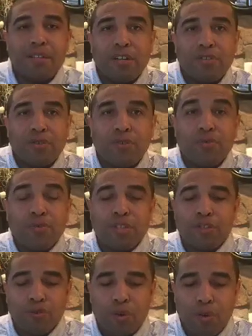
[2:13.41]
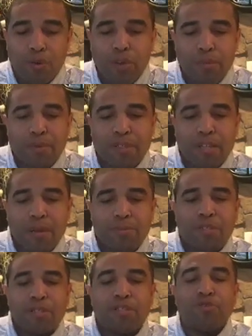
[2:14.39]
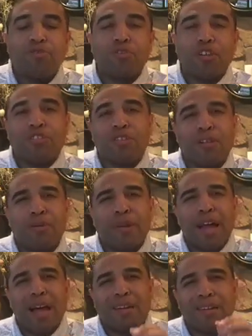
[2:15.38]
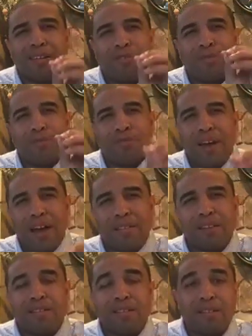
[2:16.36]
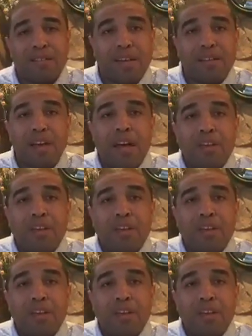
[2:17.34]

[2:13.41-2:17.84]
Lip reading: So you control their perception, you structure their reality, you define their success.